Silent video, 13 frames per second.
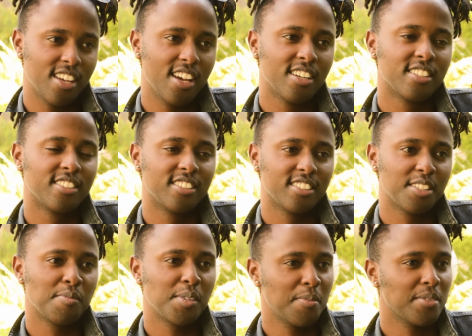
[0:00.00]
Yeah.
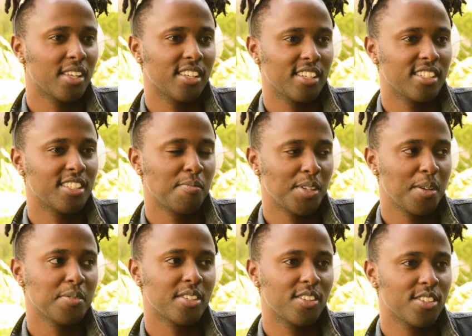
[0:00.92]

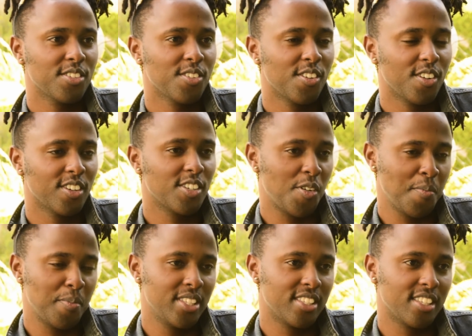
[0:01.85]
Sometimes, because you know Dr.
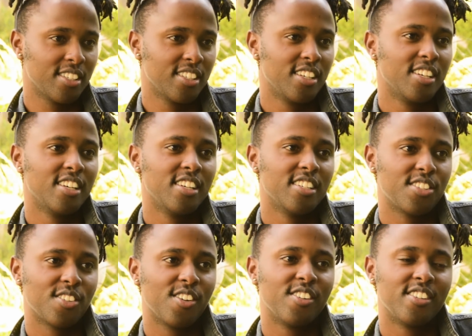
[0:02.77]
Wampenzi.
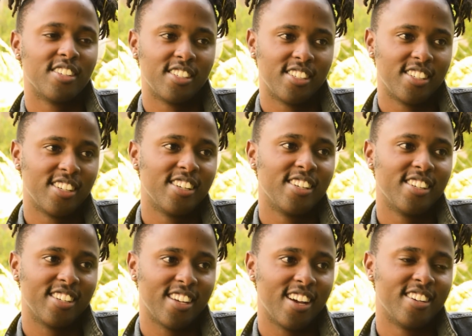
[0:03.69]
So,
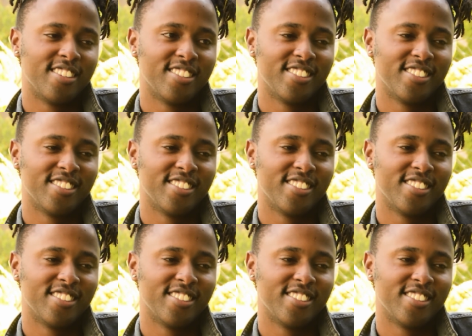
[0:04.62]
yeah.